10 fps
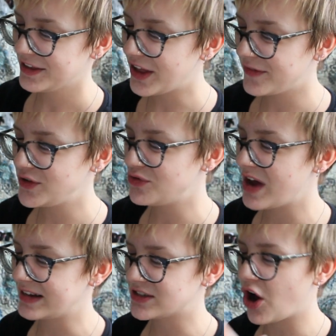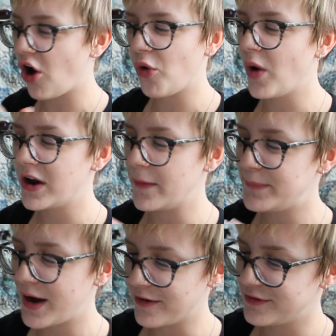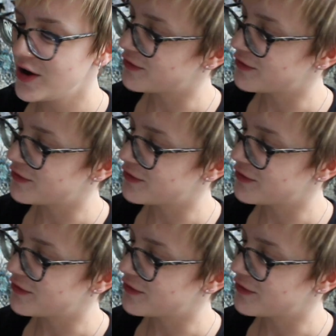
love unites all one above,